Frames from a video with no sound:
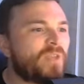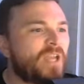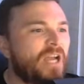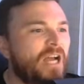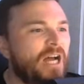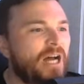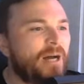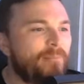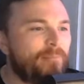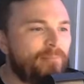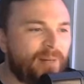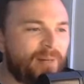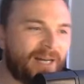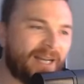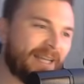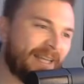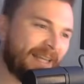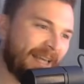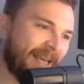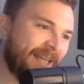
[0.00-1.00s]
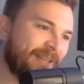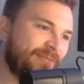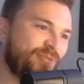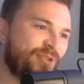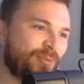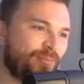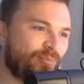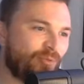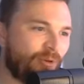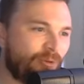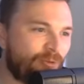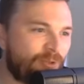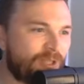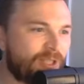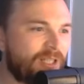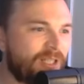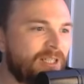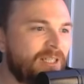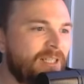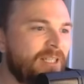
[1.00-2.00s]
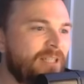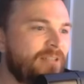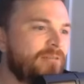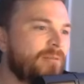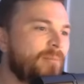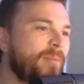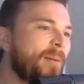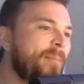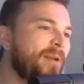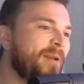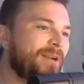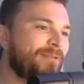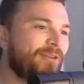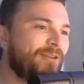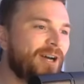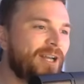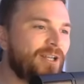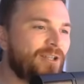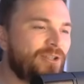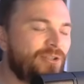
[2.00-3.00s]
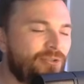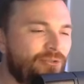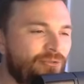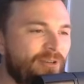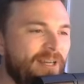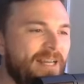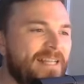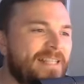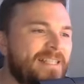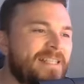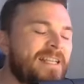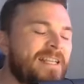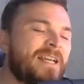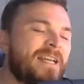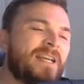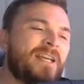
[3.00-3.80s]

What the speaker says: But again, Gibraltar, Republic of Ireland, Greece,